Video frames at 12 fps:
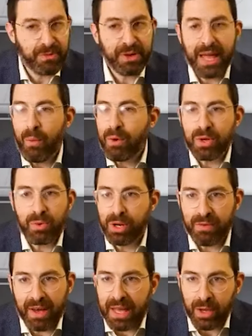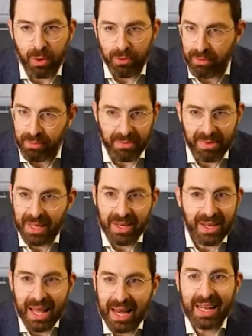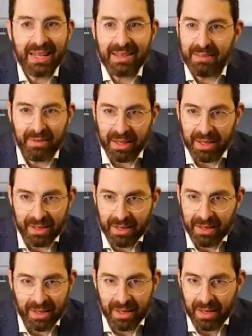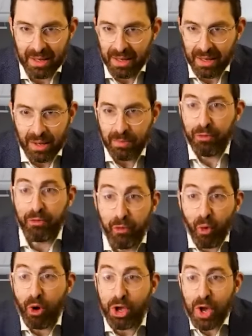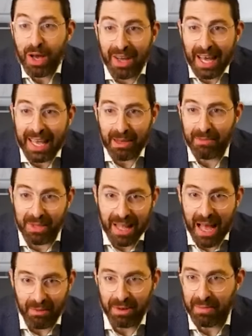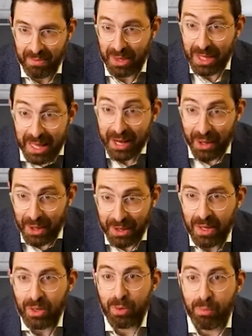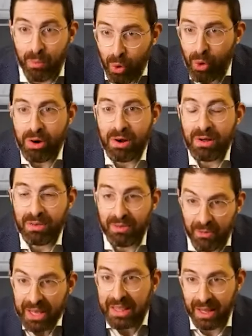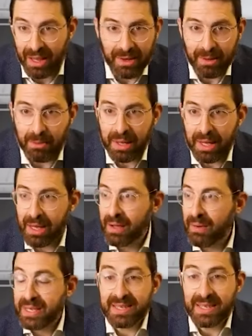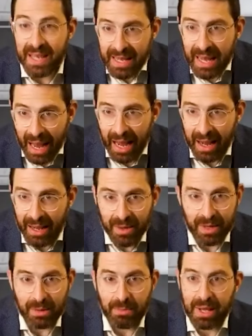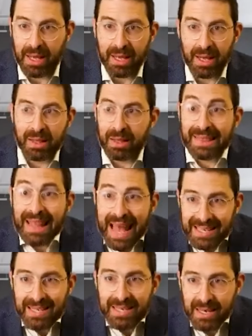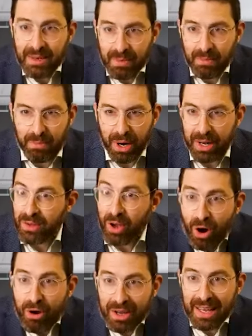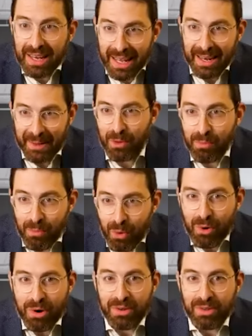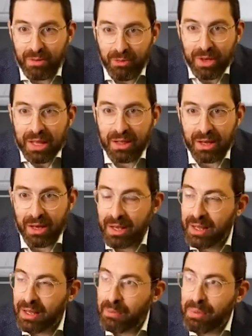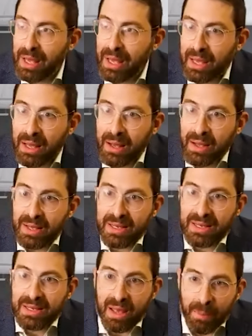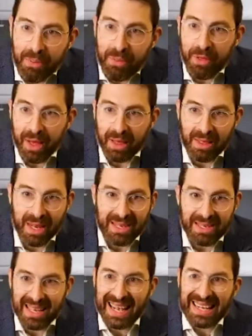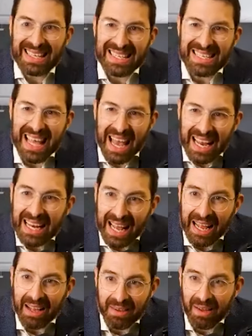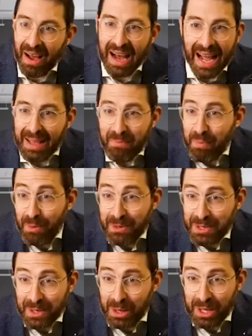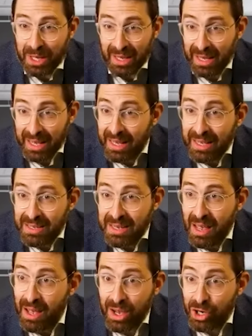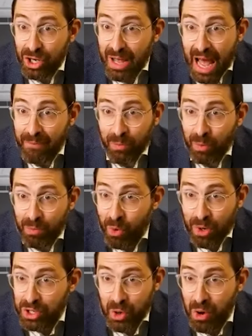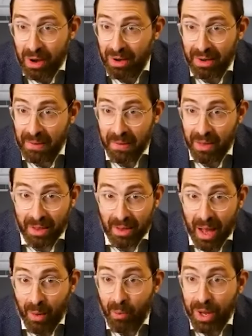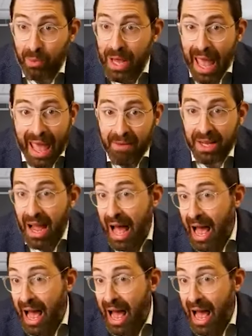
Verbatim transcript: forget when you, when you have chiyuvim, then you got to get into tefillah. Before you have a chiyuv to daven, when they're little, the more tefillah can be singing, can be less but targeted, the more tefillah can be something that is exciting. I personally think the kids should daven with more song. Mm. we, we have like